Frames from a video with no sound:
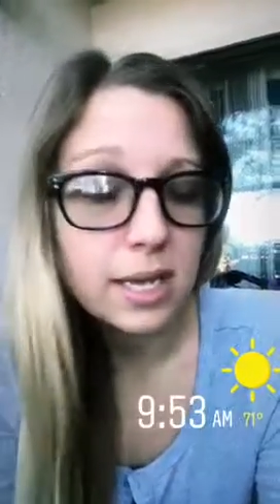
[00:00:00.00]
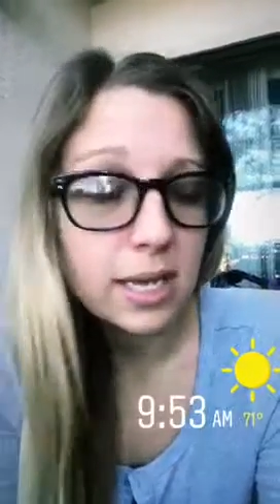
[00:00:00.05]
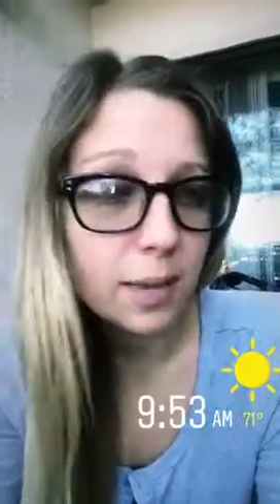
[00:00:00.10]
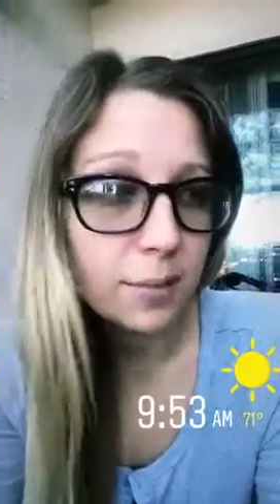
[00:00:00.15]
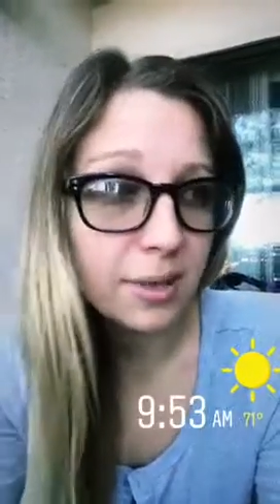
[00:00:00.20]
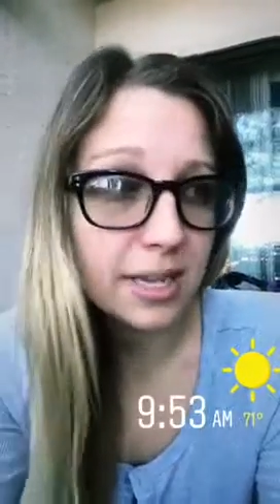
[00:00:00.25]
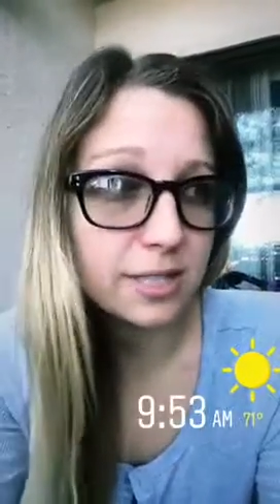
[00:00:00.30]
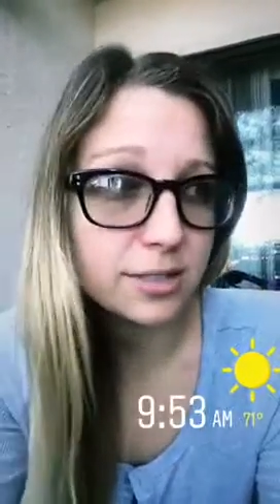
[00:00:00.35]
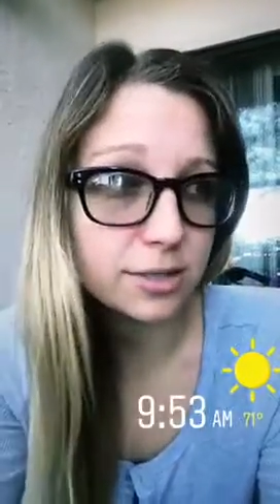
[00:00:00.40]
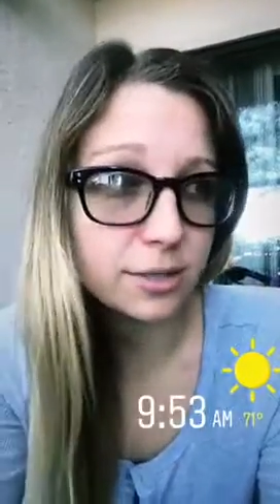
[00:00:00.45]
and
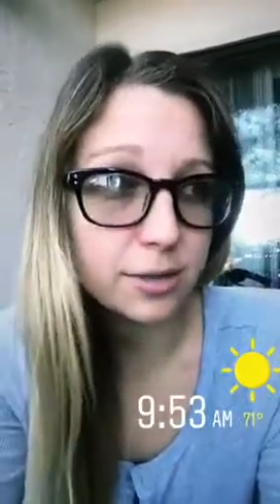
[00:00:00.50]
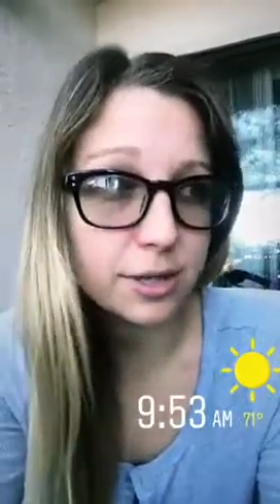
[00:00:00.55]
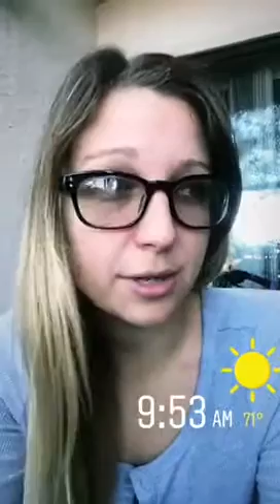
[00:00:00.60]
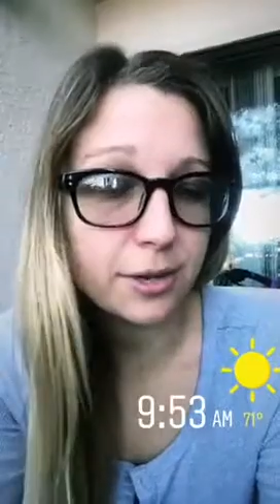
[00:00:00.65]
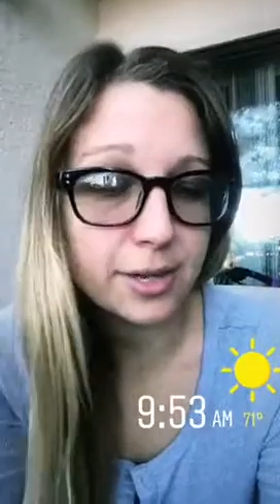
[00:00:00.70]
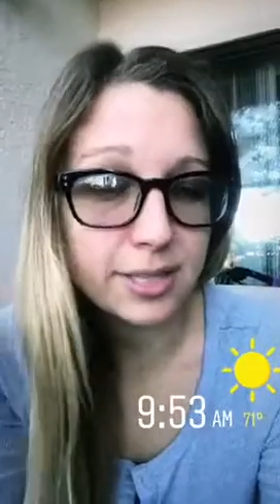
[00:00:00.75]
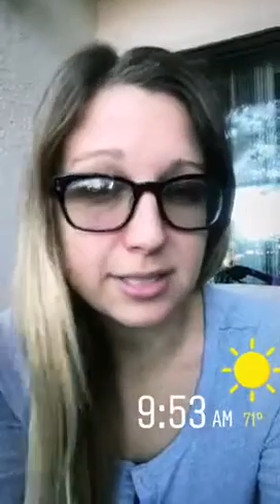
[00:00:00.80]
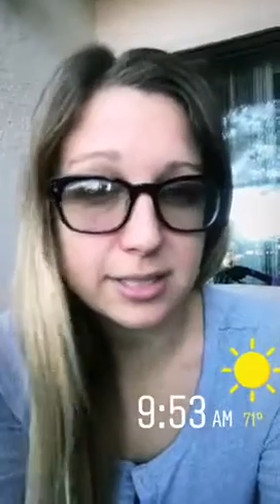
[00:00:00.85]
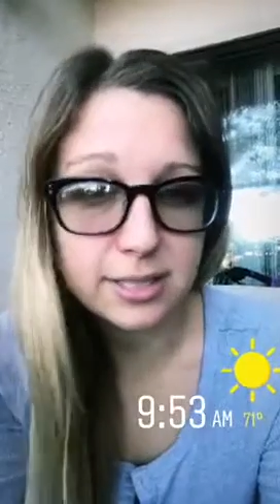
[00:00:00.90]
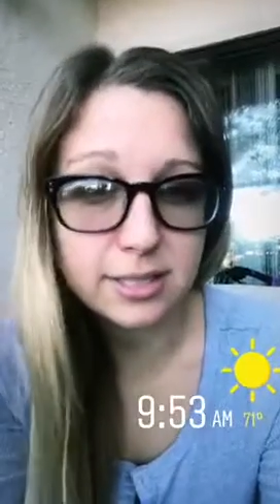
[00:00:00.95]
my kids are going
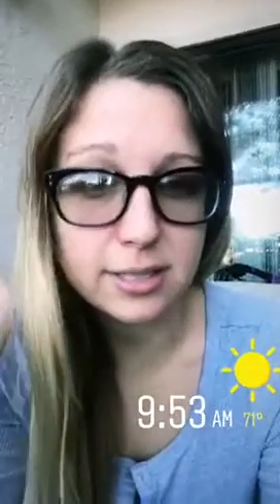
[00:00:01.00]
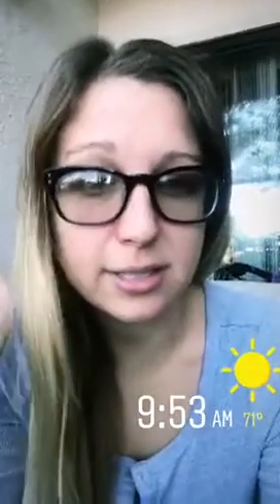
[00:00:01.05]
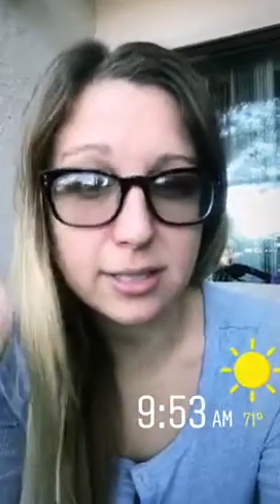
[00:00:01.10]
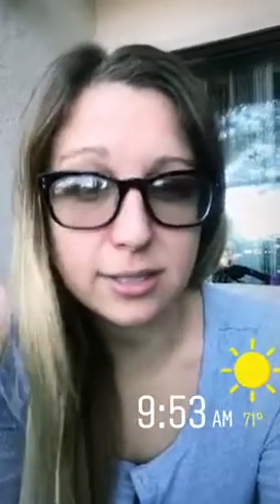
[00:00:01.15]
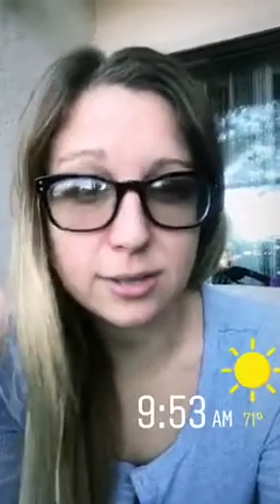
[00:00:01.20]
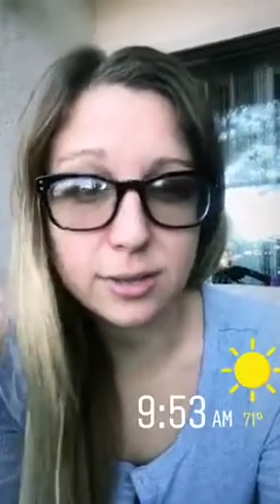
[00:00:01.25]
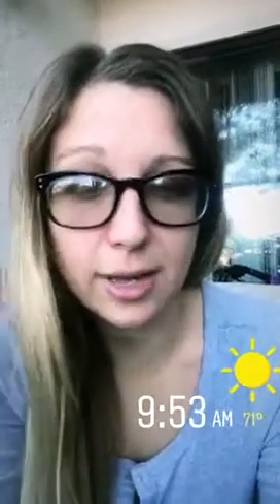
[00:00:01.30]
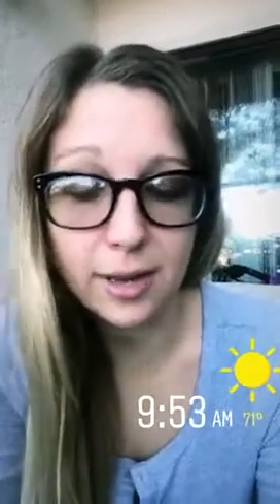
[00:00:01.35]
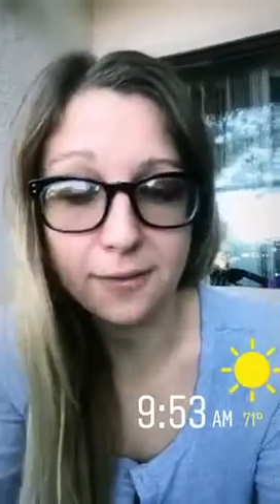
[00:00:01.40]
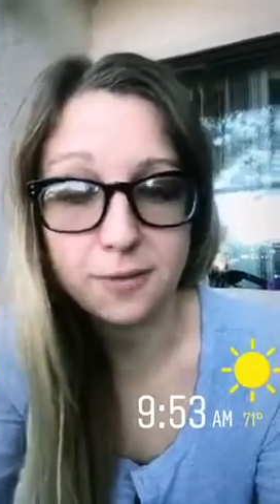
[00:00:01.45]
crazy,
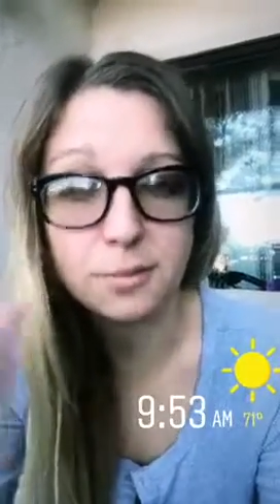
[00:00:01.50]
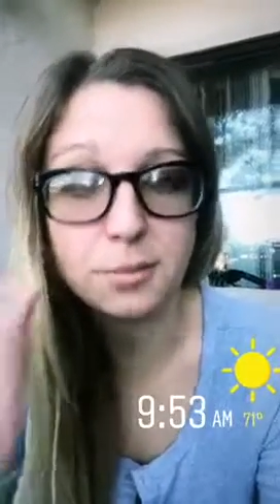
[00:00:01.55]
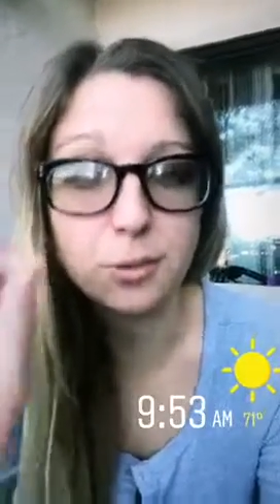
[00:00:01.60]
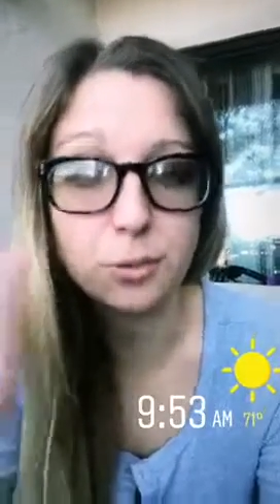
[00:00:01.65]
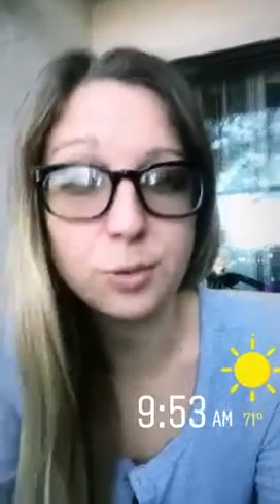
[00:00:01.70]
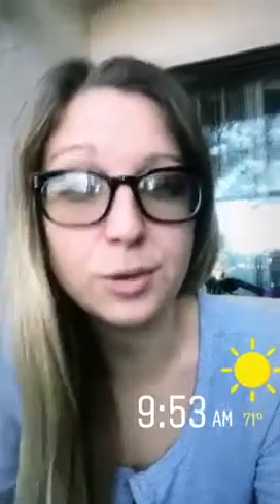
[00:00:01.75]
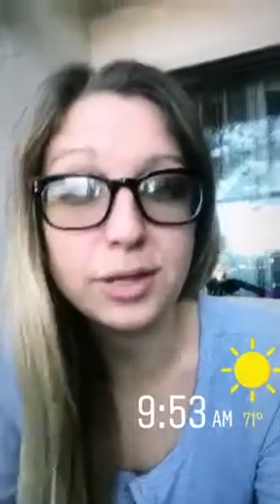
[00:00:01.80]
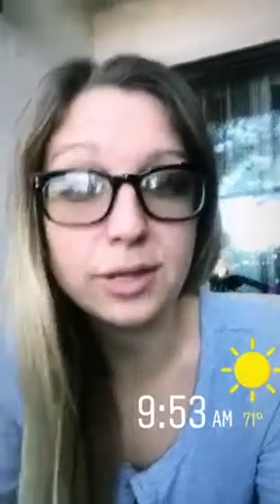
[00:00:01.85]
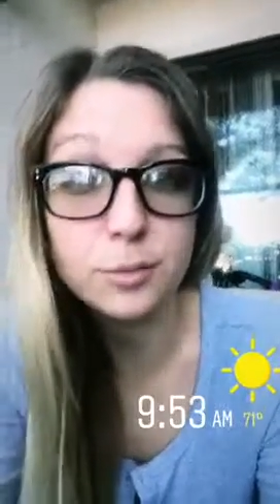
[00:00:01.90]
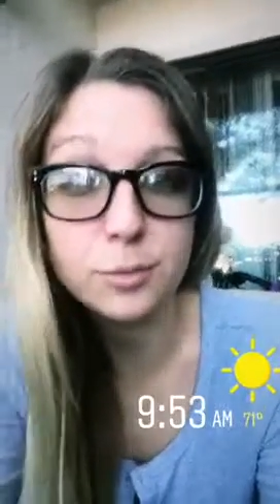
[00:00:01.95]
so I have to be
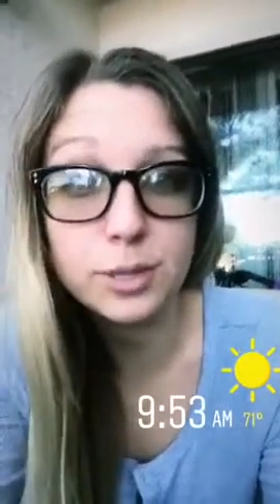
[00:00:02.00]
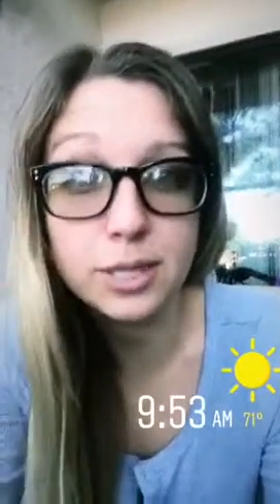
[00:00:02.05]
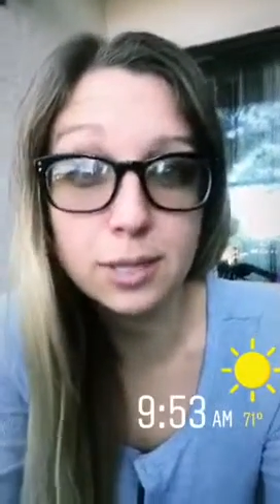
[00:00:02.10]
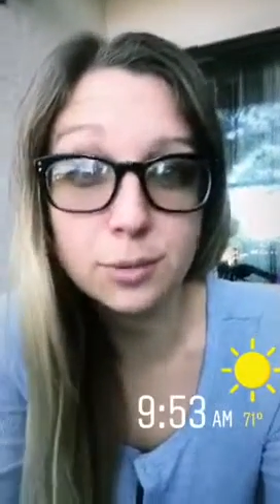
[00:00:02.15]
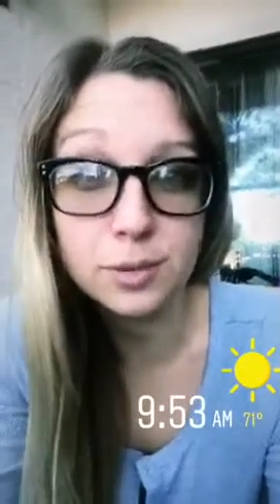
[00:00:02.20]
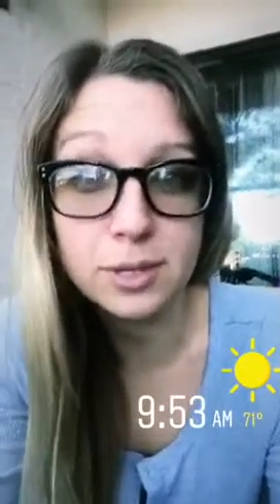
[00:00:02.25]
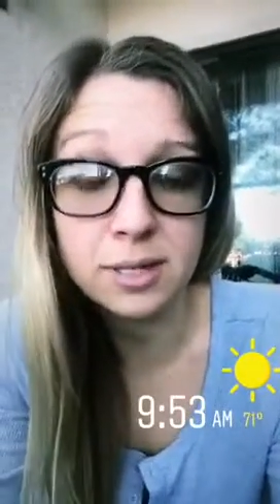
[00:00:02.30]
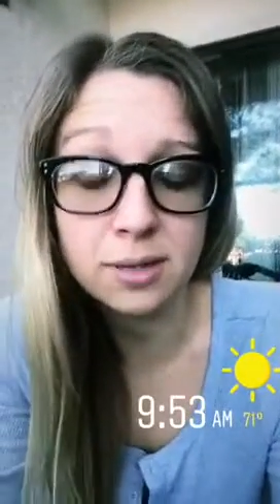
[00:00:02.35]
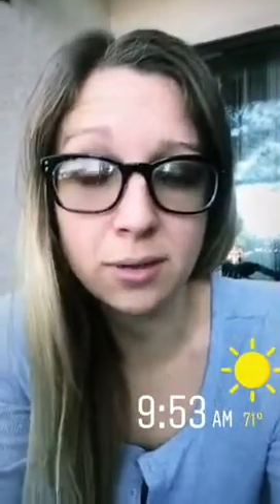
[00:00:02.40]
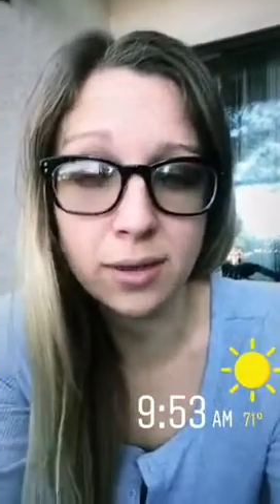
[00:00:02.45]
really, really,
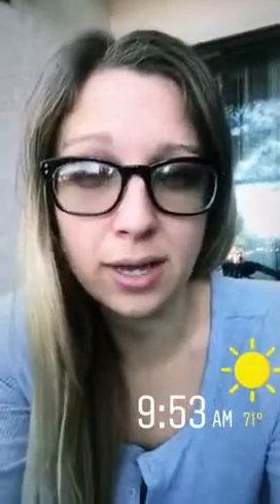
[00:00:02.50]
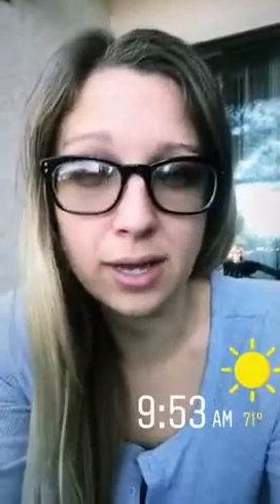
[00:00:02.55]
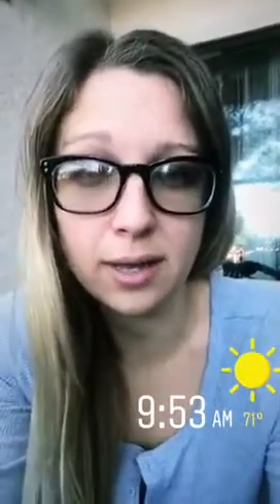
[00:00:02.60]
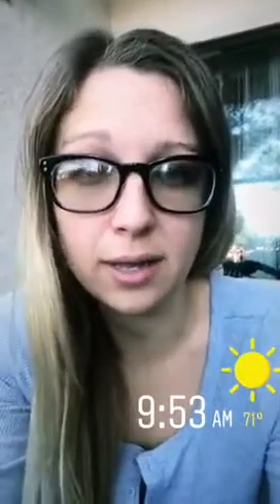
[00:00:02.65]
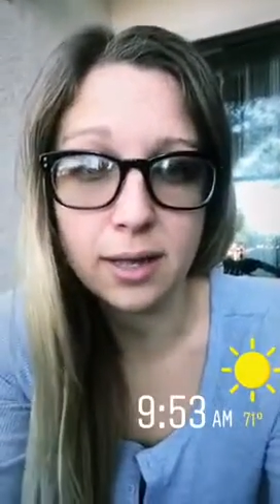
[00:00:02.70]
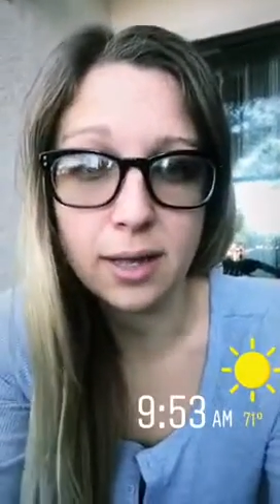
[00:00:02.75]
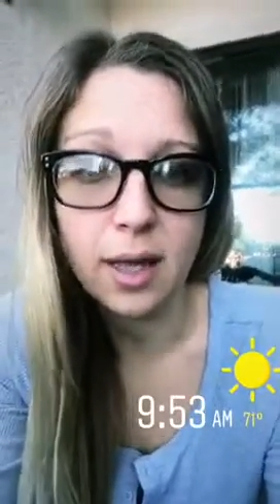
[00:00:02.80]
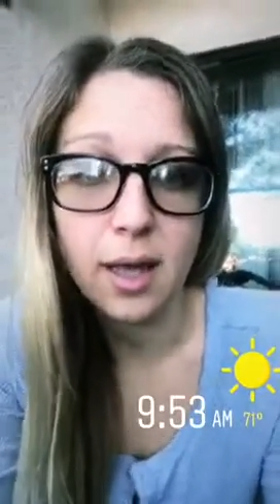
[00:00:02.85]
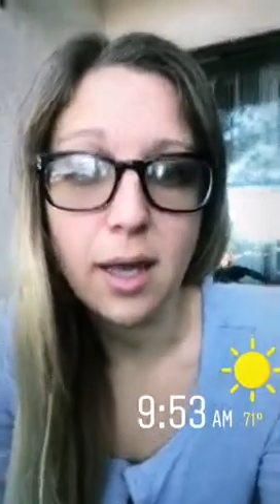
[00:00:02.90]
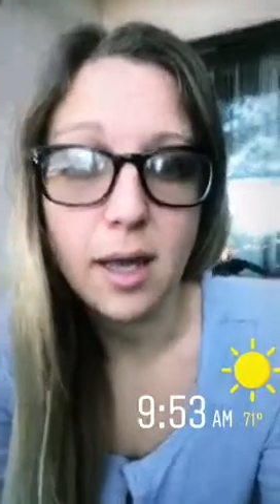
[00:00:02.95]
really quick.